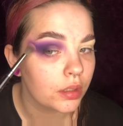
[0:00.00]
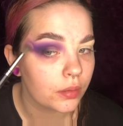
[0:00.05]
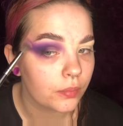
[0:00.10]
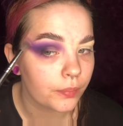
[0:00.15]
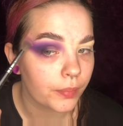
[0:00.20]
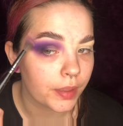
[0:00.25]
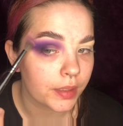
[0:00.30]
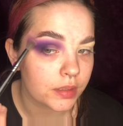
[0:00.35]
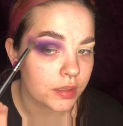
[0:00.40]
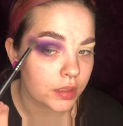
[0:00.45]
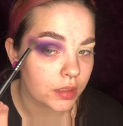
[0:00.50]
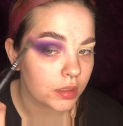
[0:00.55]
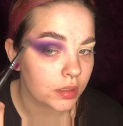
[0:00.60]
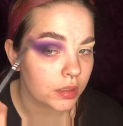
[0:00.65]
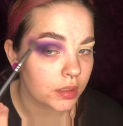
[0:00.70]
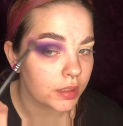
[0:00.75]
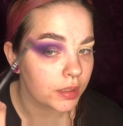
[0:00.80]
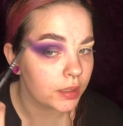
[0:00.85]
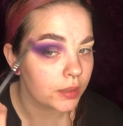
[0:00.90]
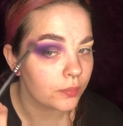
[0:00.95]

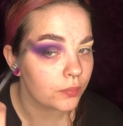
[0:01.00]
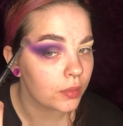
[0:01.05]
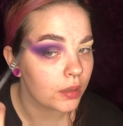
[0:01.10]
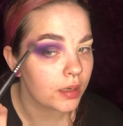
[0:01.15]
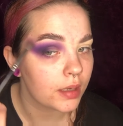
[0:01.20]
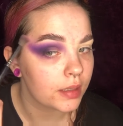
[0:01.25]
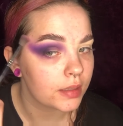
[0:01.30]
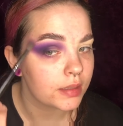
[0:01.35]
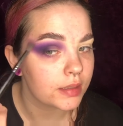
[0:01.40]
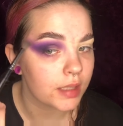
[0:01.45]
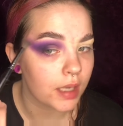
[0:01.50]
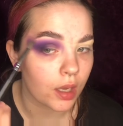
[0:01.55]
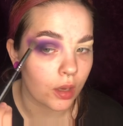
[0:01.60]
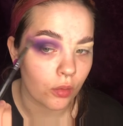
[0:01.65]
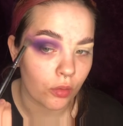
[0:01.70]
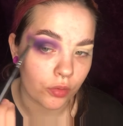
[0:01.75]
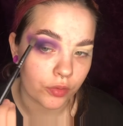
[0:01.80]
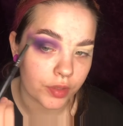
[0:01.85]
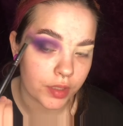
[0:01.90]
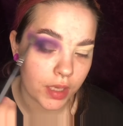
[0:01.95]
basically blend out
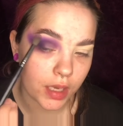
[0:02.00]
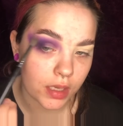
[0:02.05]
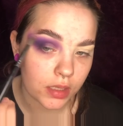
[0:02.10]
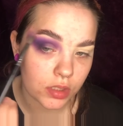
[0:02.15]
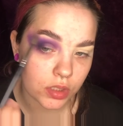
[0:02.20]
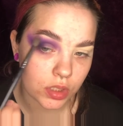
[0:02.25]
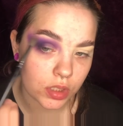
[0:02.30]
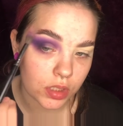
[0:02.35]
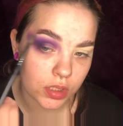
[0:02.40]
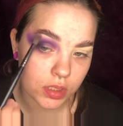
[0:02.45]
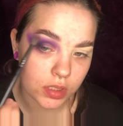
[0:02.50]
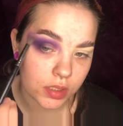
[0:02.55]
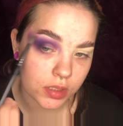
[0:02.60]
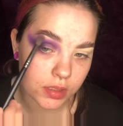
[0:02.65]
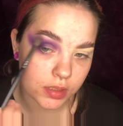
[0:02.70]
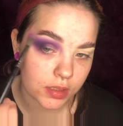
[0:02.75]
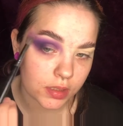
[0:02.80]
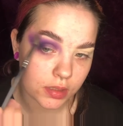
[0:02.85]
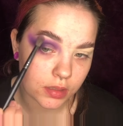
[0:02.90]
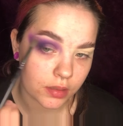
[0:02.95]
all the
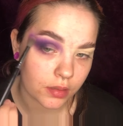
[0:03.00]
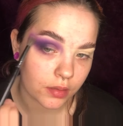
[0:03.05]
edges